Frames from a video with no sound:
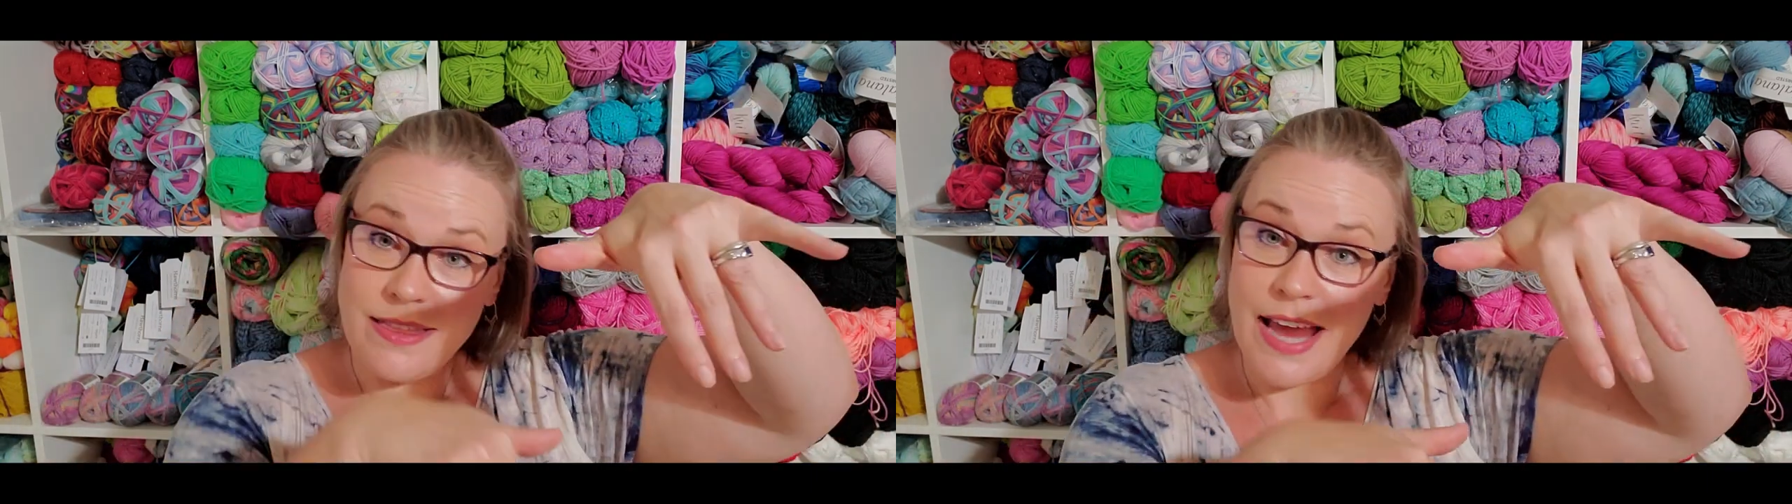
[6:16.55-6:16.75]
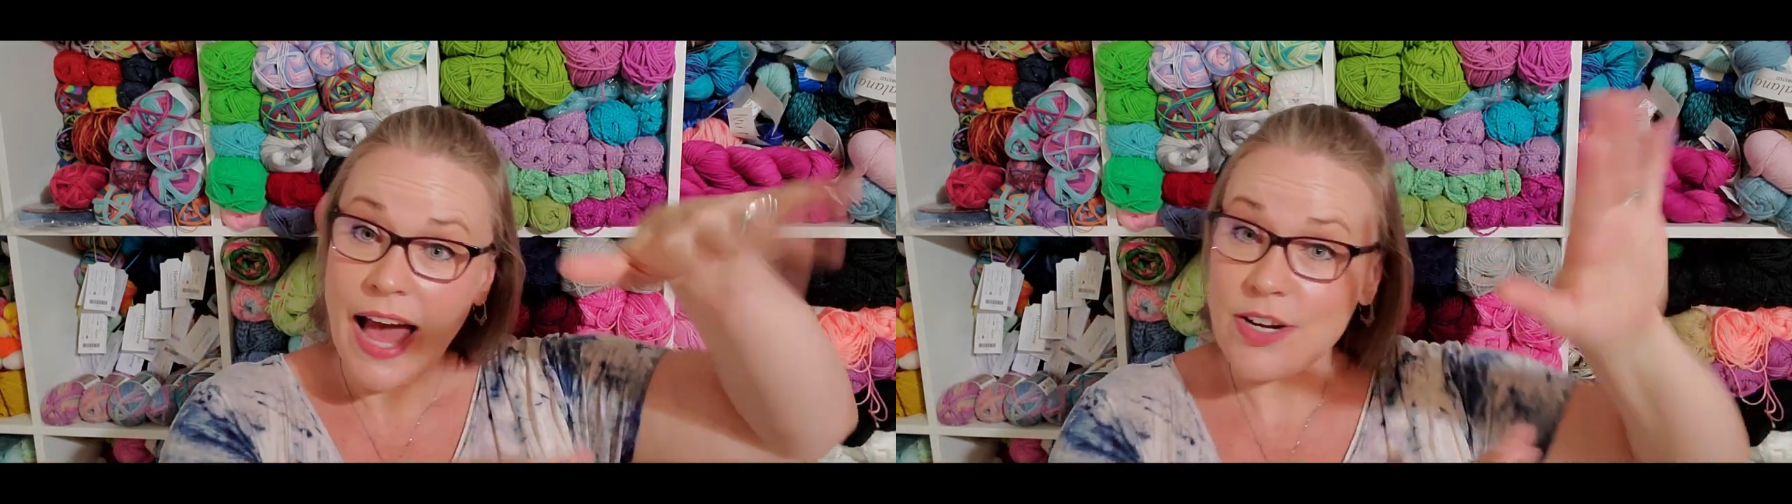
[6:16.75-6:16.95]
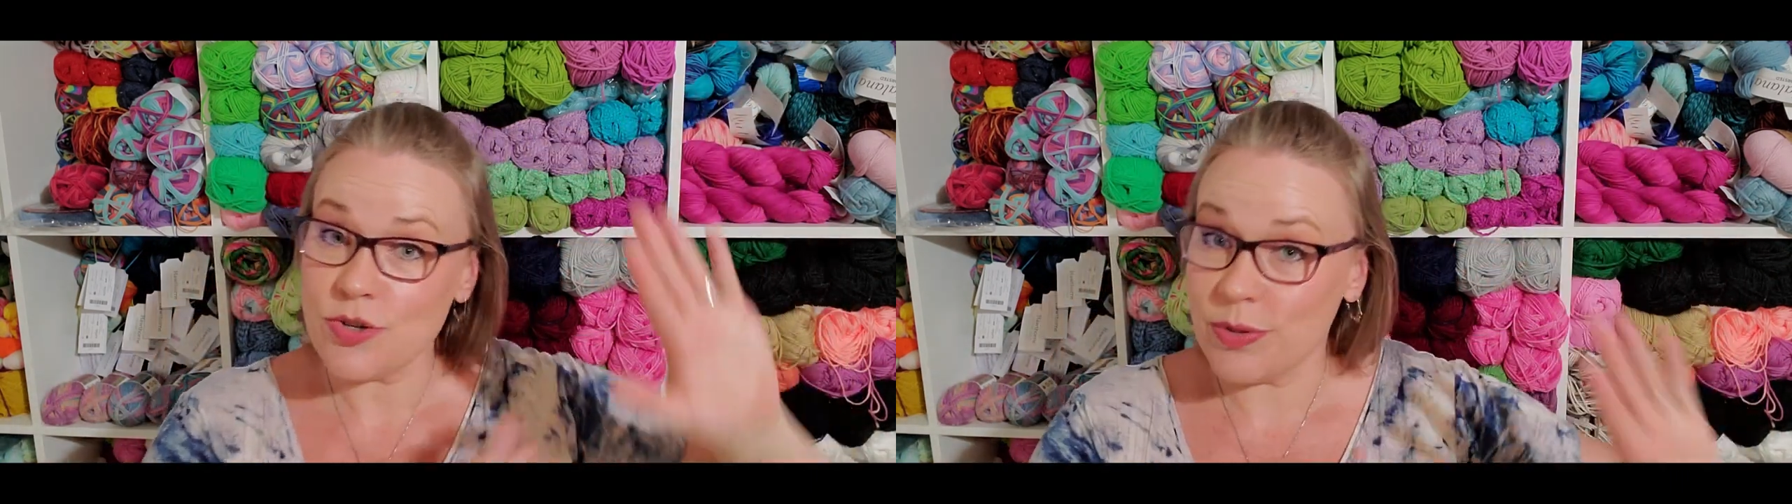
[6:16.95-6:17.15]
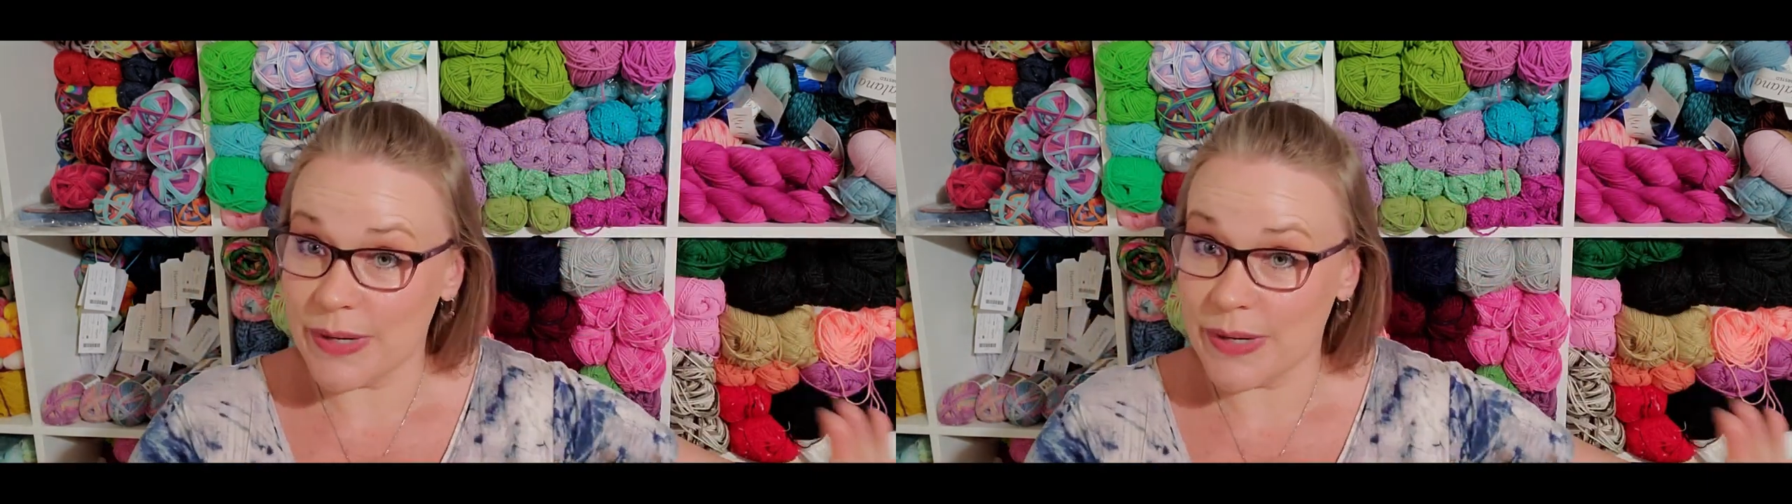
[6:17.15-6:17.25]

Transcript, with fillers: The actual